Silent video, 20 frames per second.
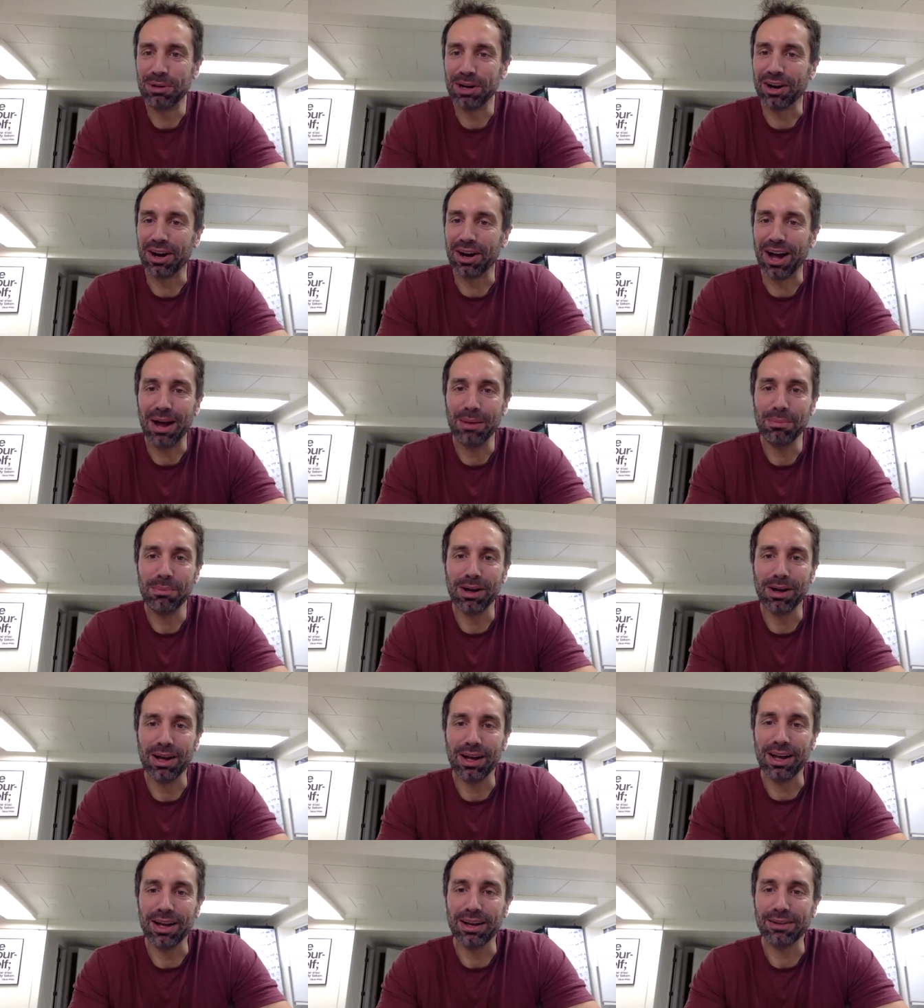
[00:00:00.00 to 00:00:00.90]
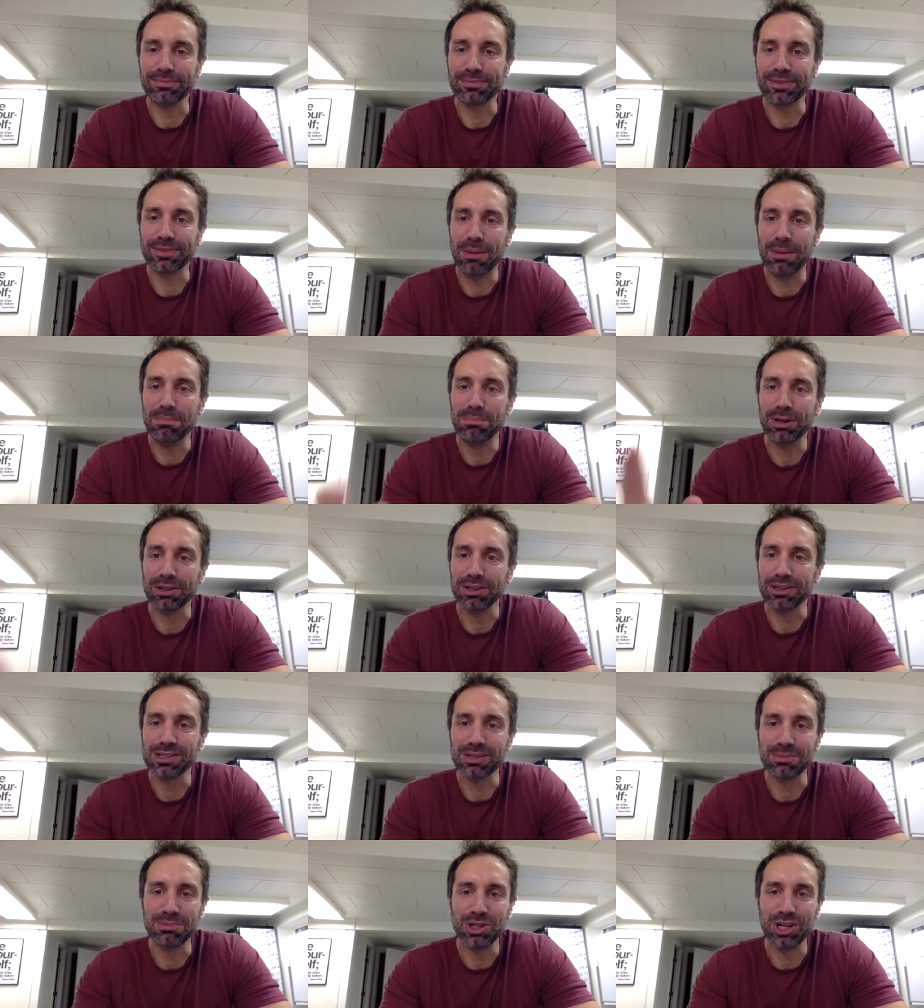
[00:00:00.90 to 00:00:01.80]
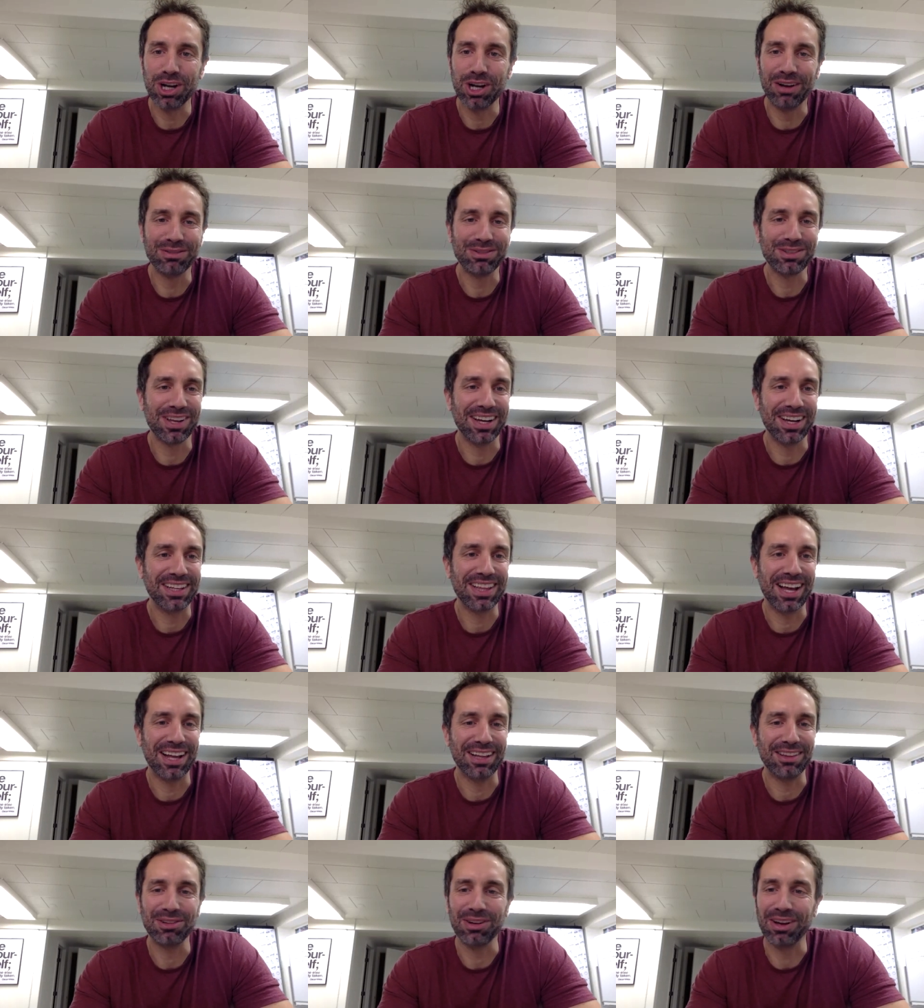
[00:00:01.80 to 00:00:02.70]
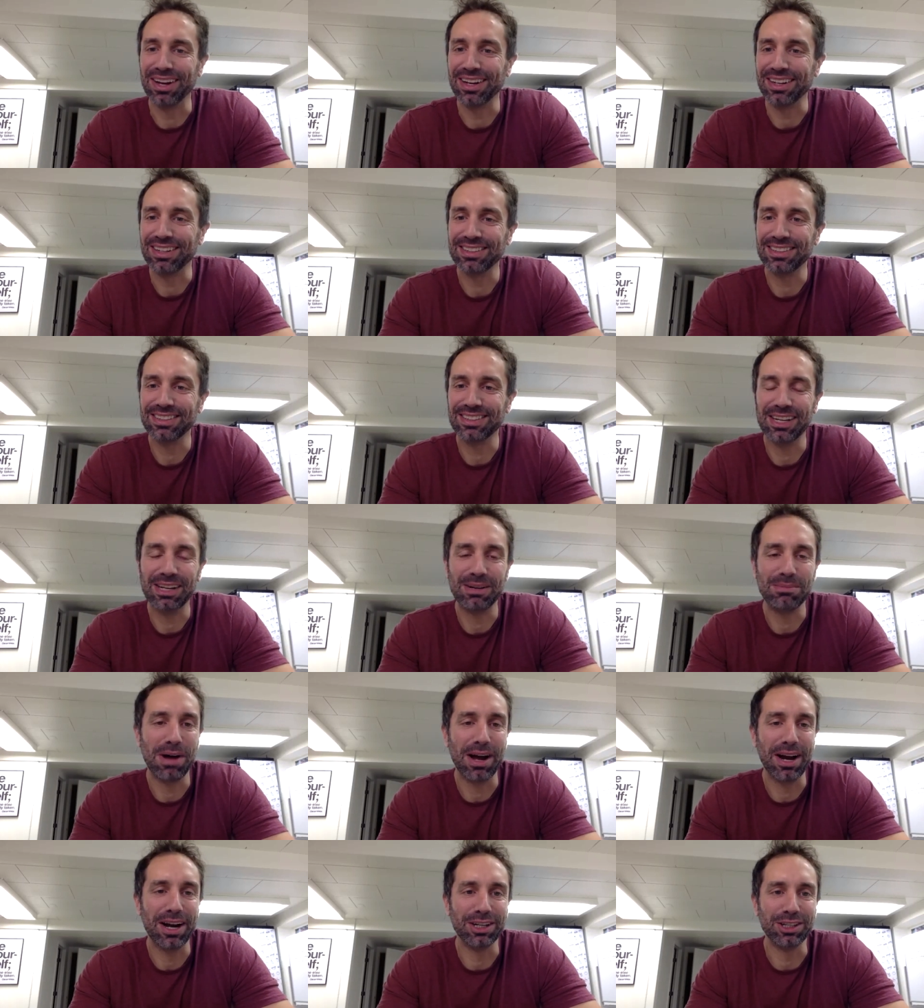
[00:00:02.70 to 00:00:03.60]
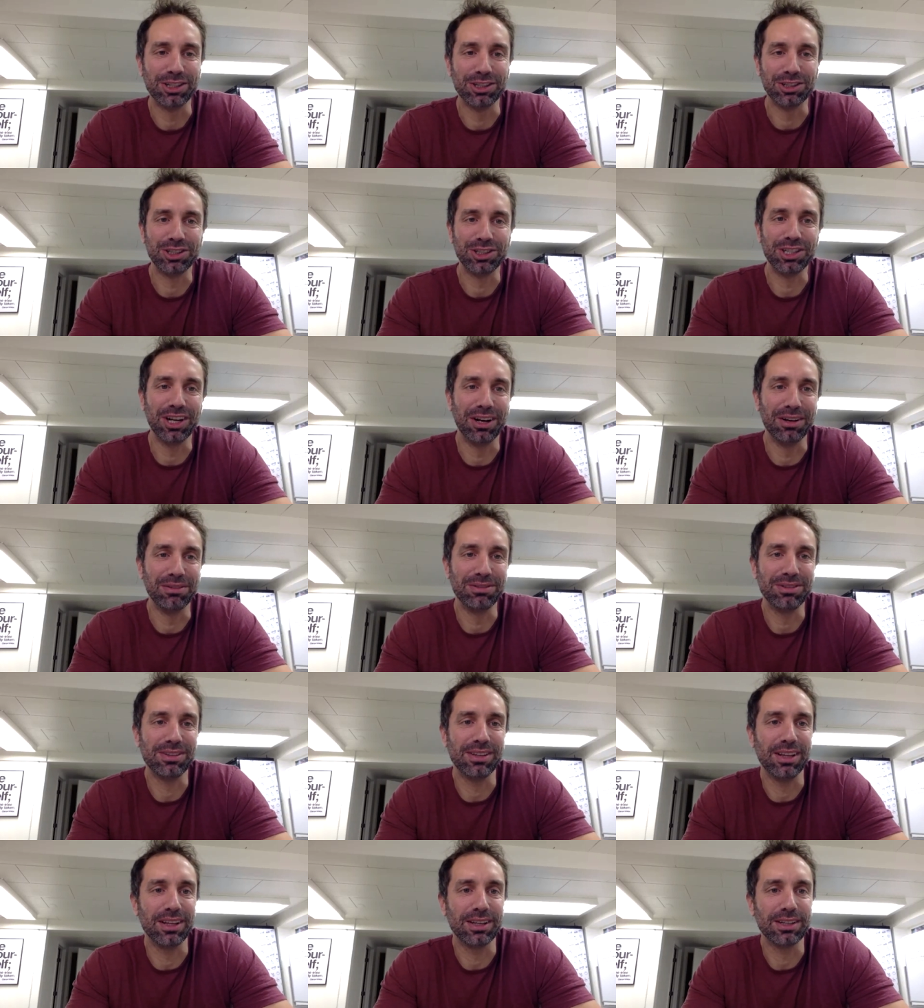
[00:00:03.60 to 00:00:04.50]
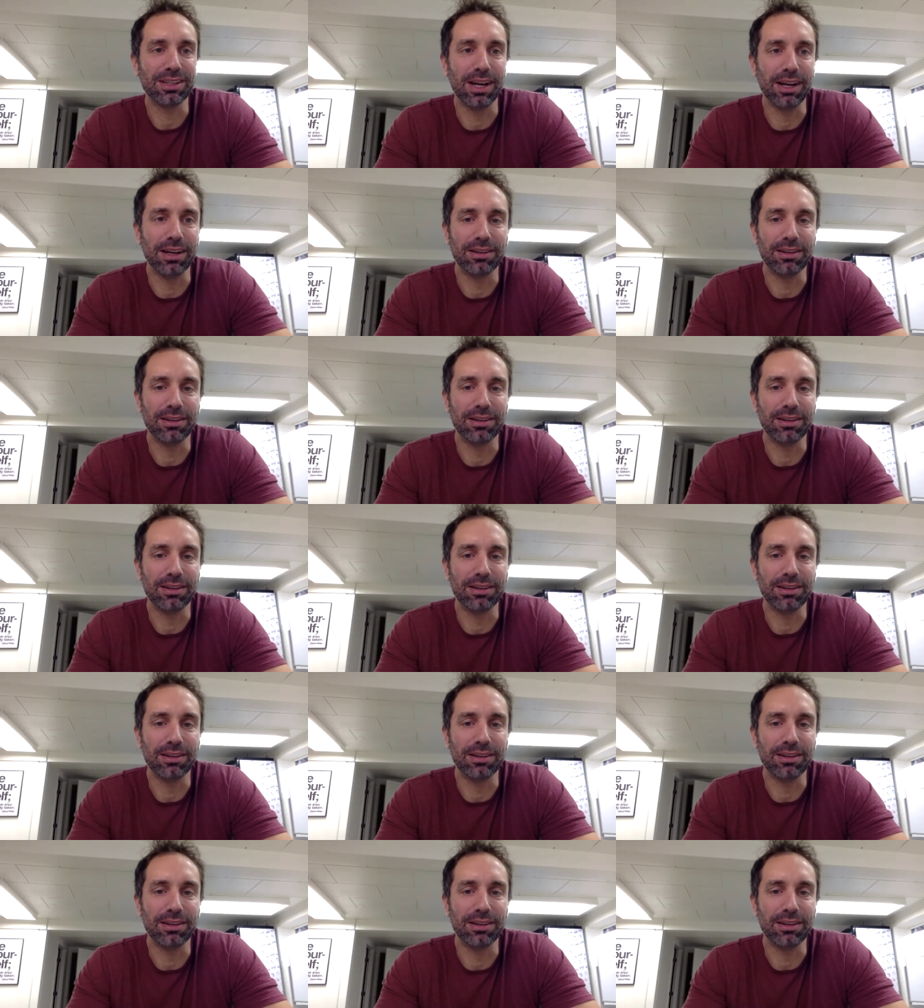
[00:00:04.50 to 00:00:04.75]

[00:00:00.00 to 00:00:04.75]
here. I'm uh, I'm building some shelves like that, so I admire your shelves. They look nice.